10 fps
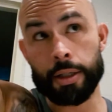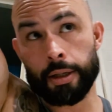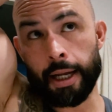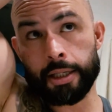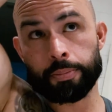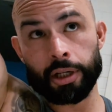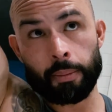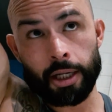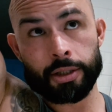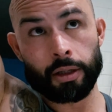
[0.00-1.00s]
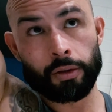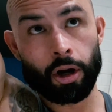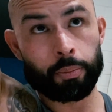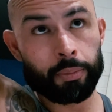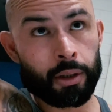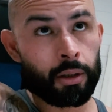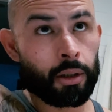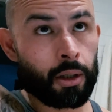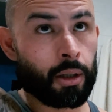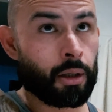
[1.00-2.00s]
so that's pretty much the top
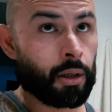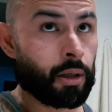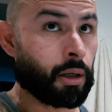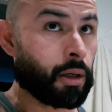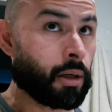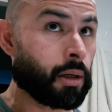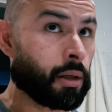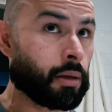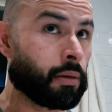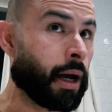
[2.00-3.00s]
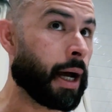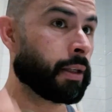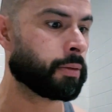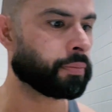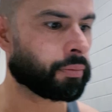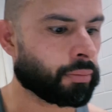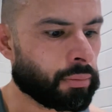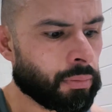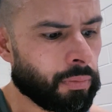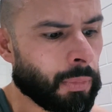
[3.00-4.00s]
done.
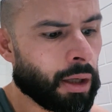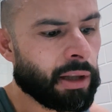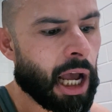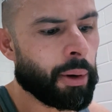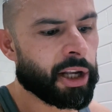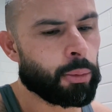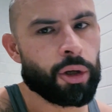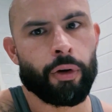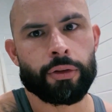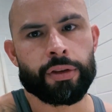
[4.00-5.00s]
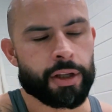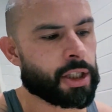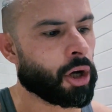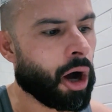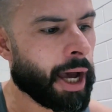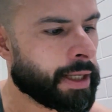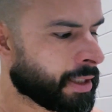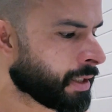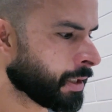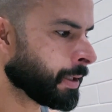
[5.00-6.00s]
Now we're going to move on to the
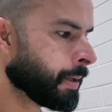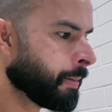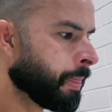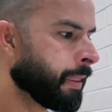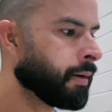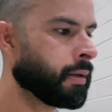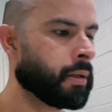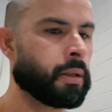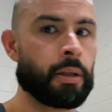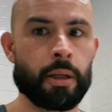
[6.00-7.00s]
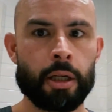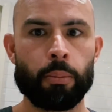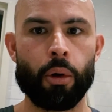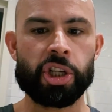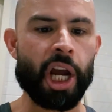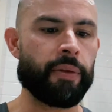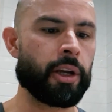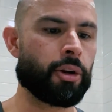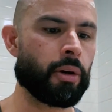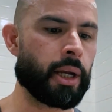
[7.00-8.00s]
sides. More shaving
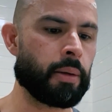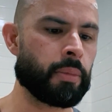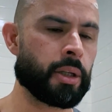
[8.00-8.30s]
cream,